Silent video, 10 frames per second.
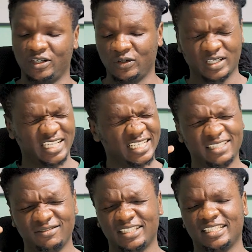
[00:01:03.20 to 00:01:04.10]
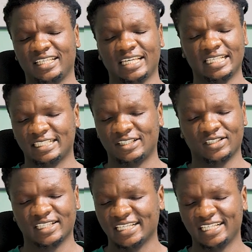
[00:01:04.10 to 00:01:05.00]
You know, creativity is
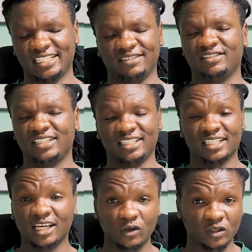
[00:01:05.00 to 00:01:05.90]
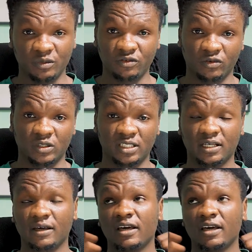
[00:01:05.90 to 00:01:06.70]
just creativity, it cannot be forced.